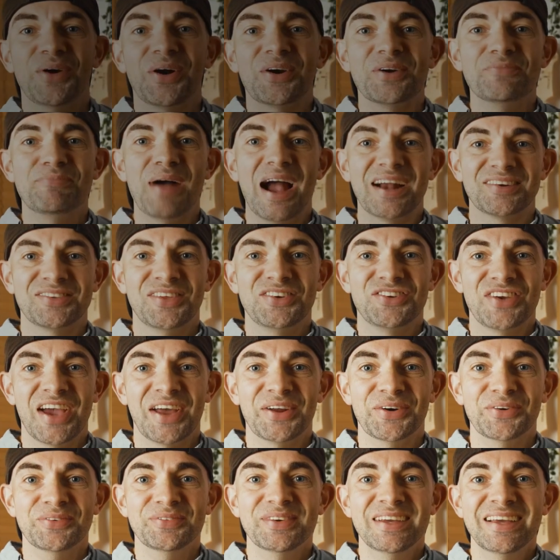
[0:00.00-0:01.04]
welcome back to the
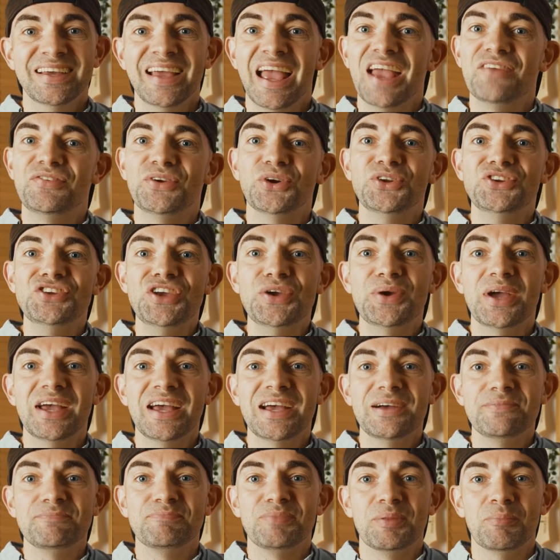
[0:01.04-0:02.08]
channel. If you're new
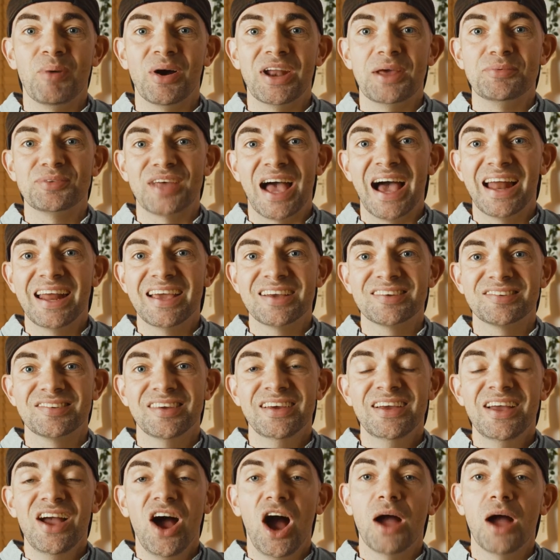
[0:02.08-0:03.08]
here, my name's Alex.